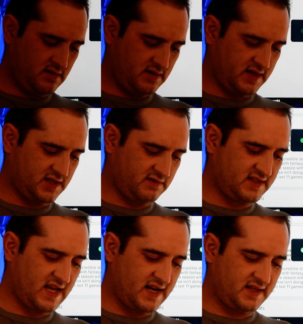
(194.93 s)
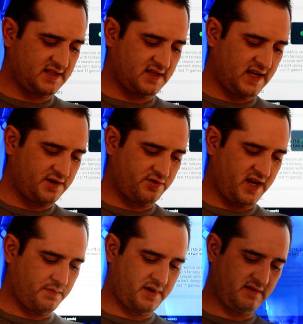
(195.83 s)
Okay, so let's edit this entry
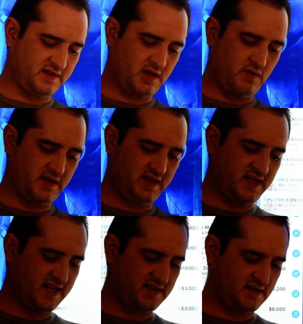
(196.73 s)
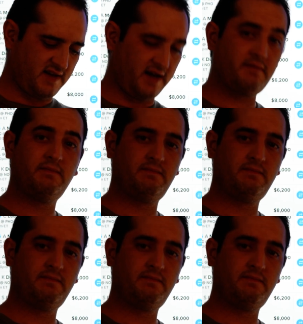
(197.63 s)
up and let's go into today's slate.